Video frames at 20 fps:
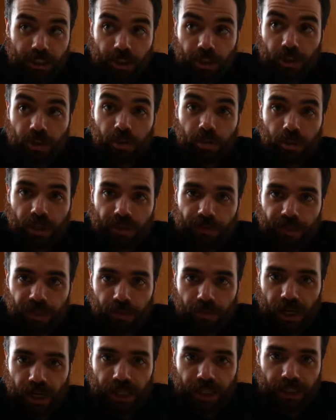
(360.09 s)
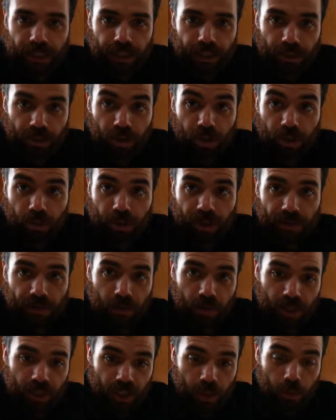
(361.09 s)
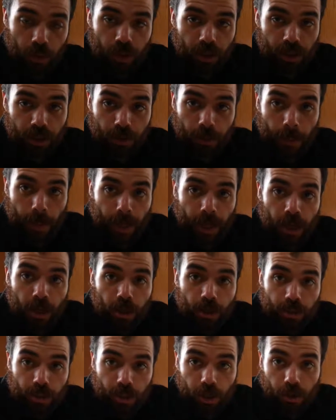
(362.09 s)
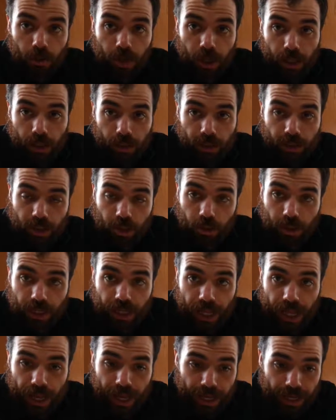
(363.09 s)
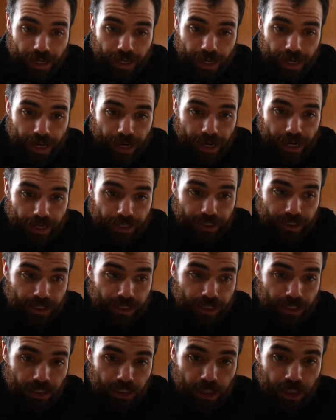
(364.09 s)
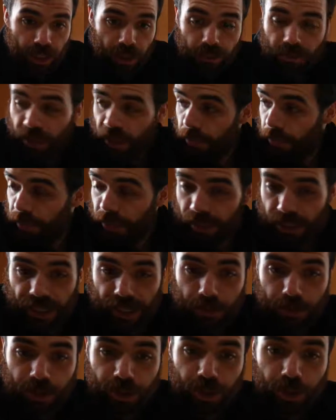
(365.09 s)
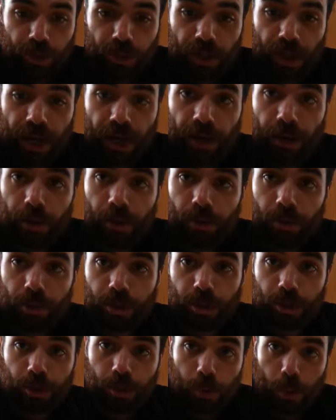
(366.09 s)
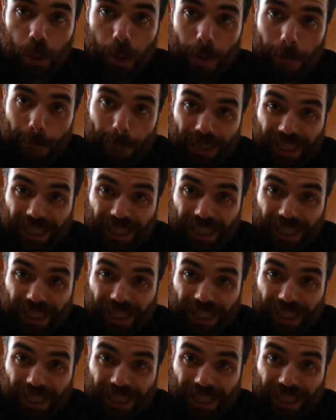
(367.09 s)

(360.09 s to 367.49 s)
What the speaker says: and just use them whenever you're ready, and then cook them whatever way that you want to. So let's go ahead and get these chopped up, and then I will show you how to